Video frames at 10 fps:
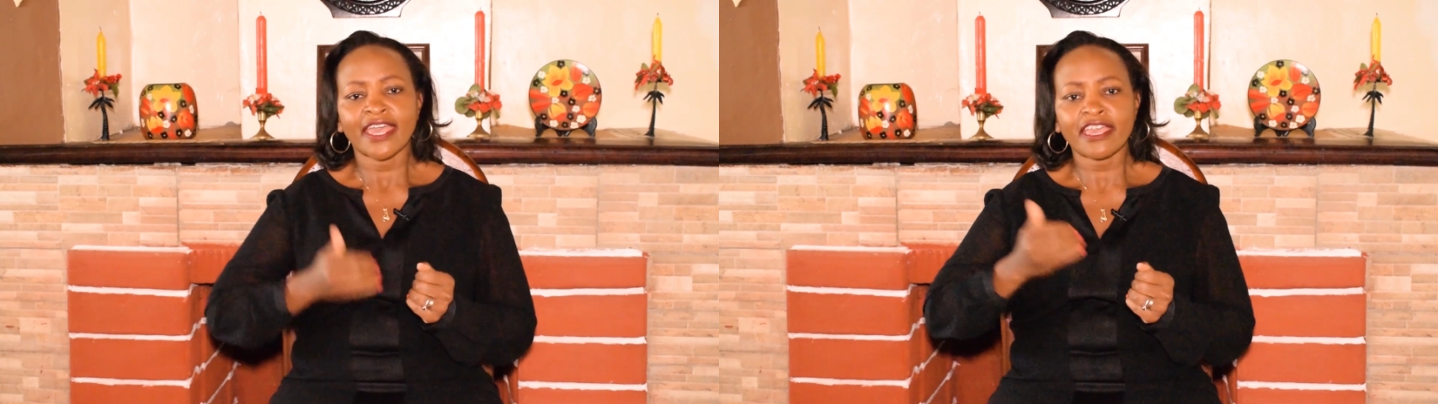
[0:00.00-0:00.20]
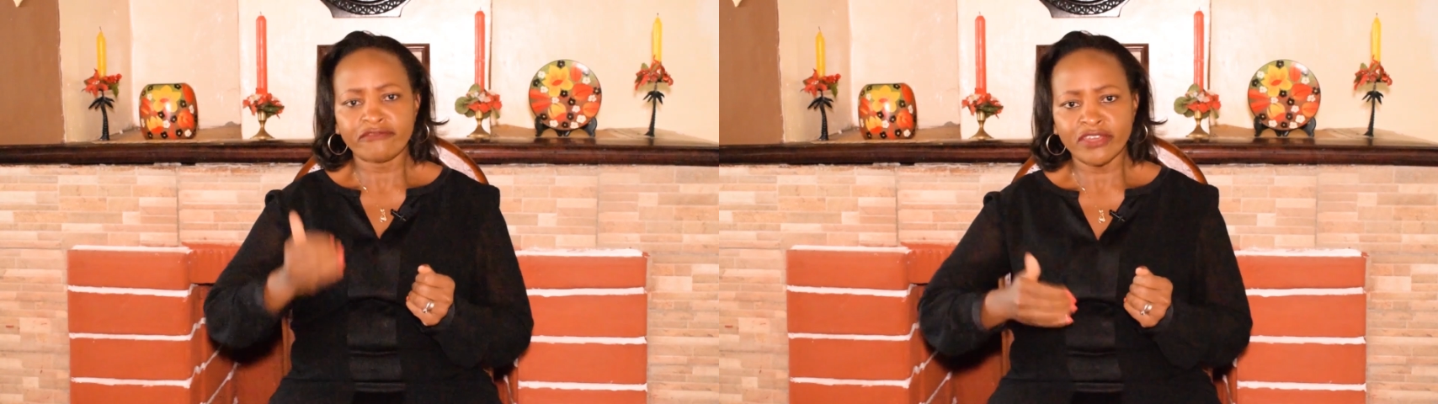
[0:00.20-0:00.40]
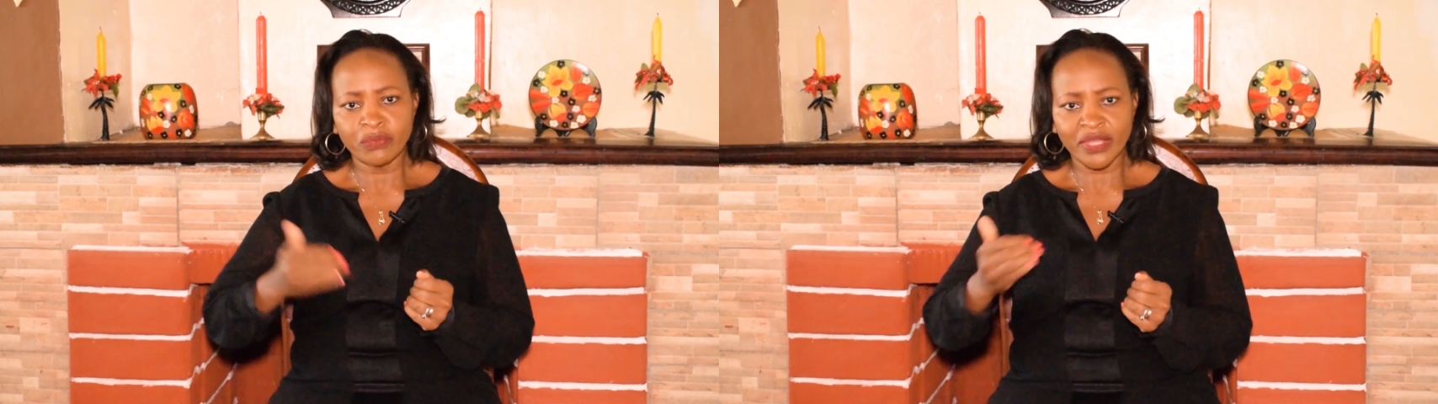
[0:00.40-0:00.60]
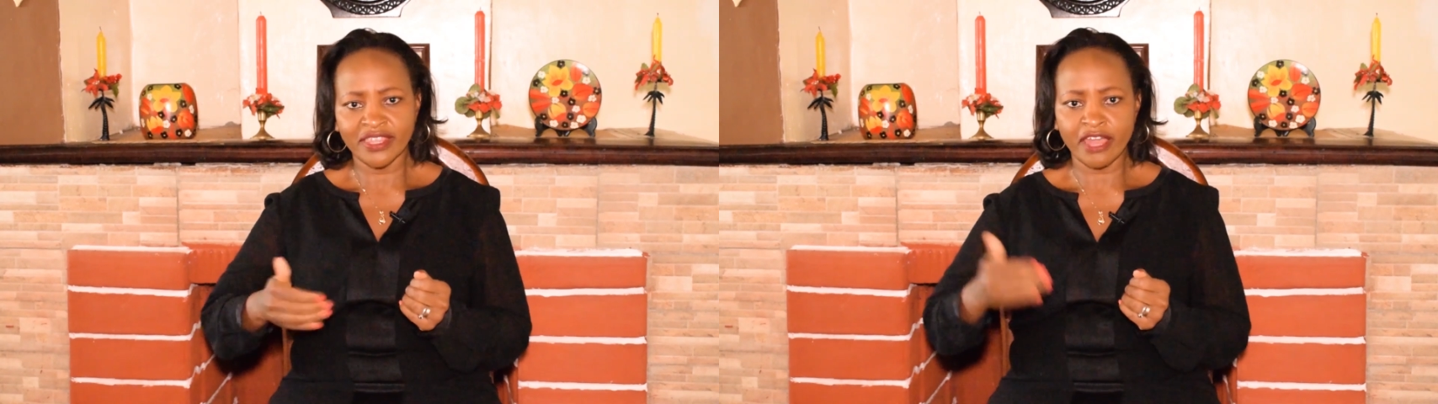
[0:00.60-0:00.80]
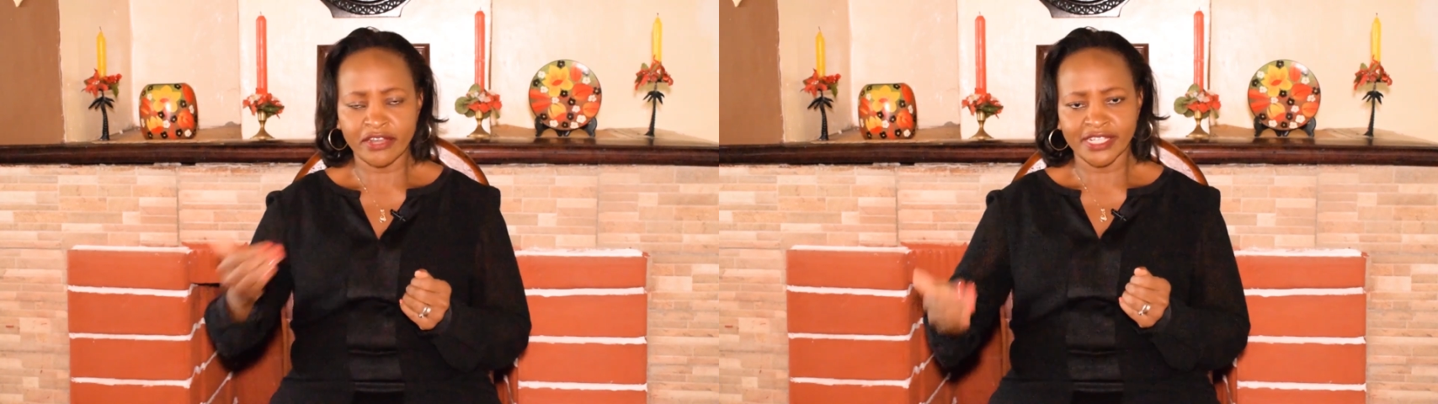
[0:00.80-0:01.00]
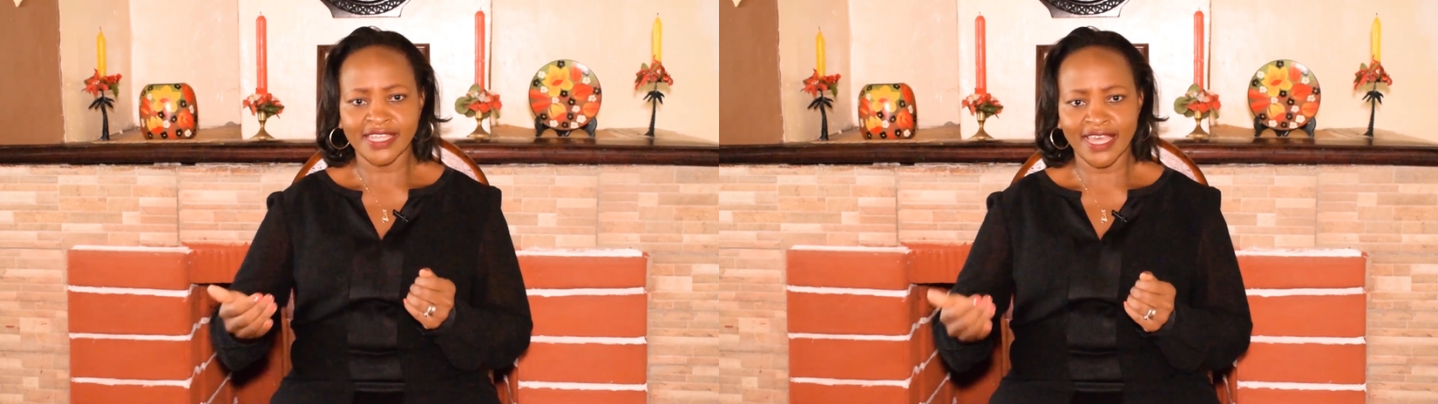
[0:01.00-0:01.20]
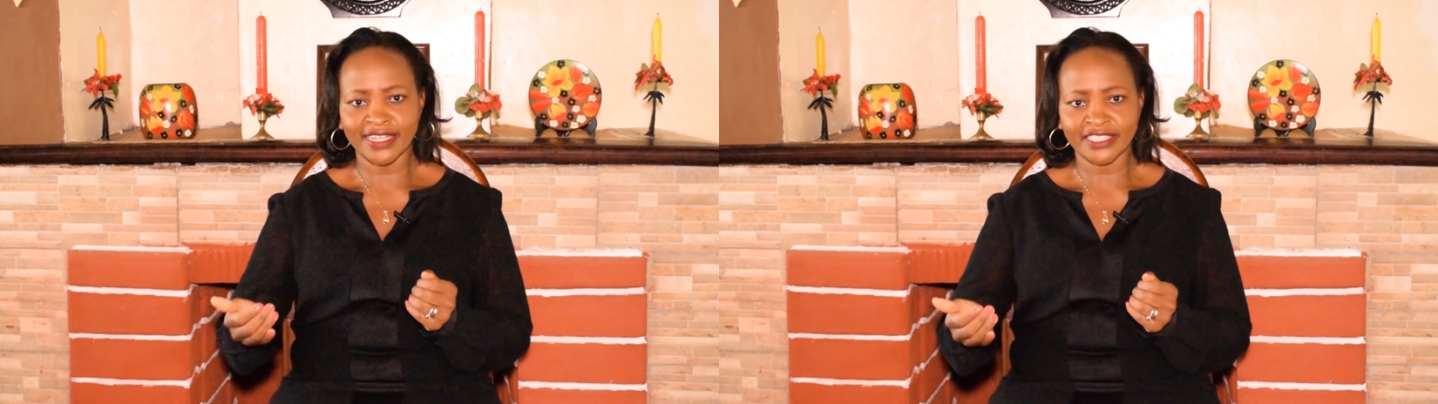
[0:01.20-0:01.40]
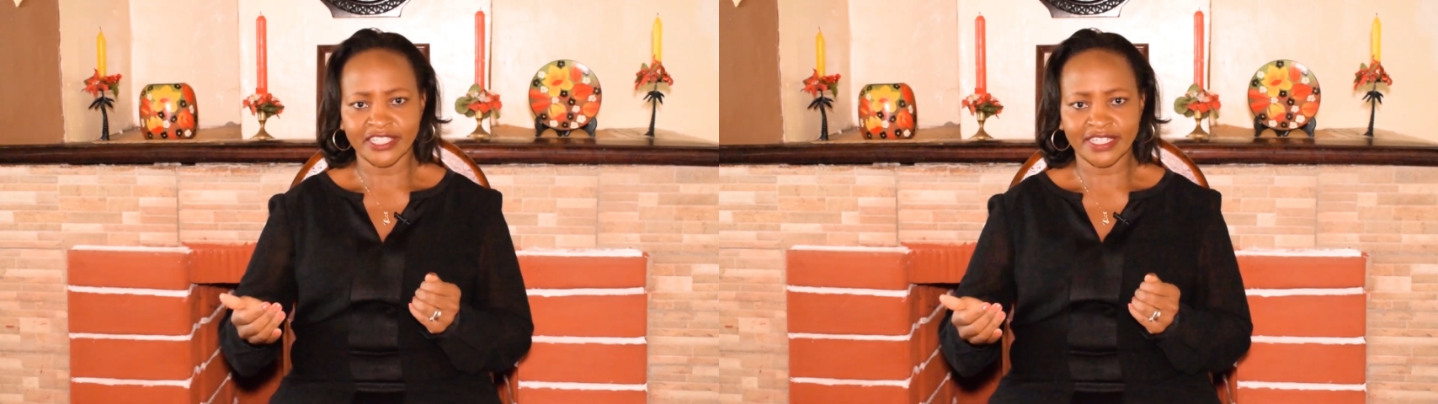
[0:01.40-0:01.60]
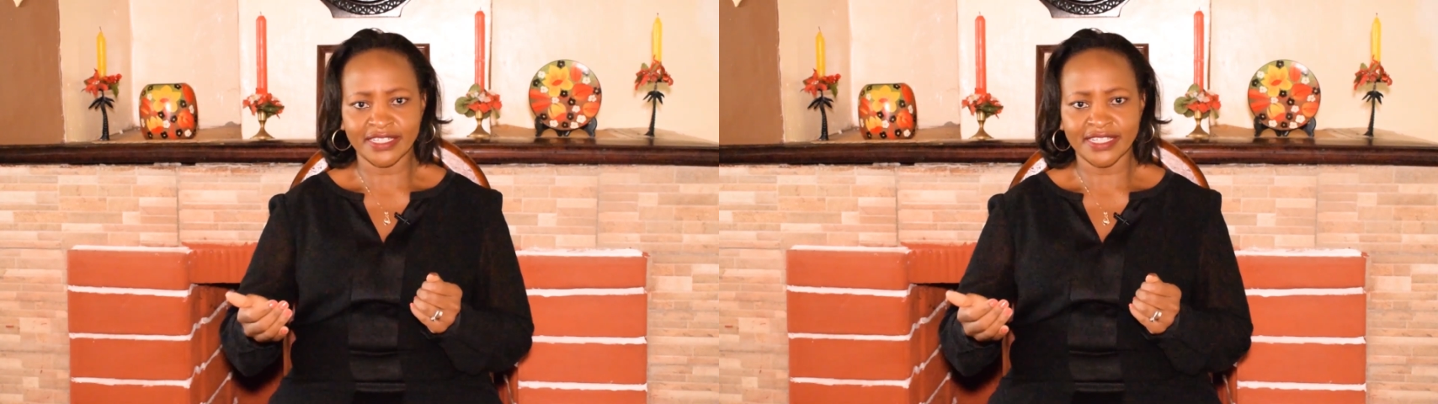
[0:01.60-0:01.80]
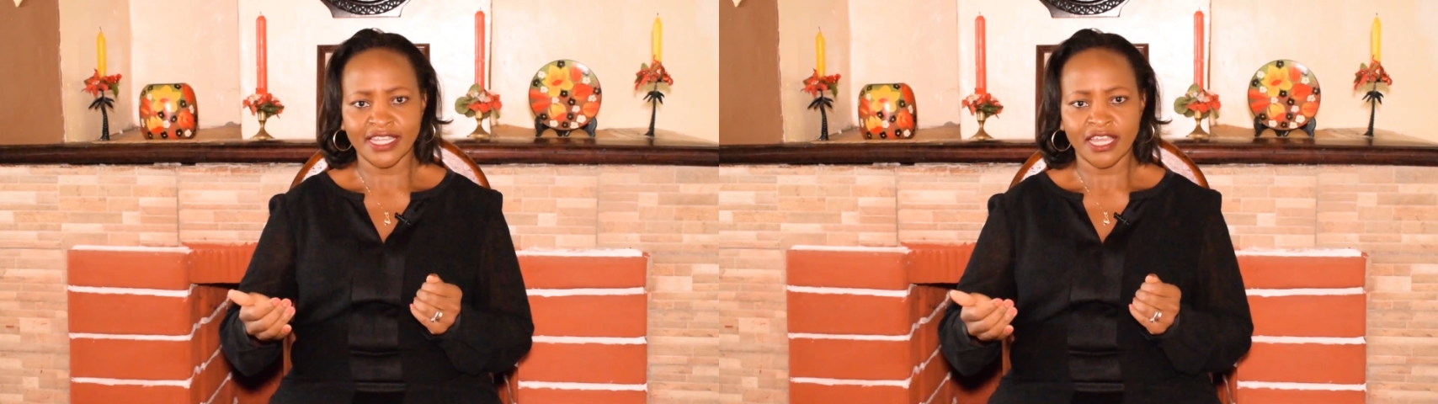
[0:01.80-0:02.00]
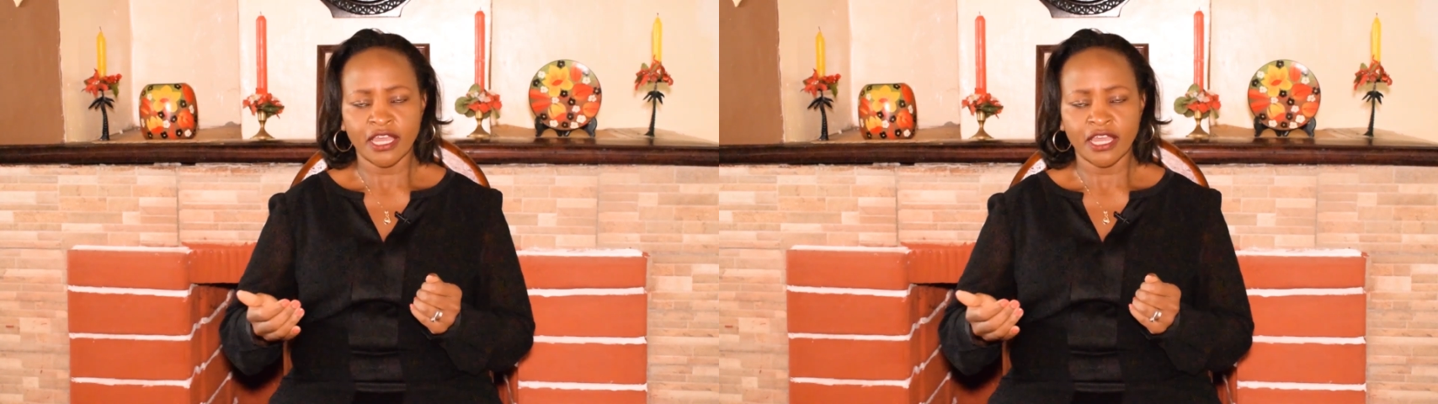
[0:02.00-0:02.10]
even when they are intelligent,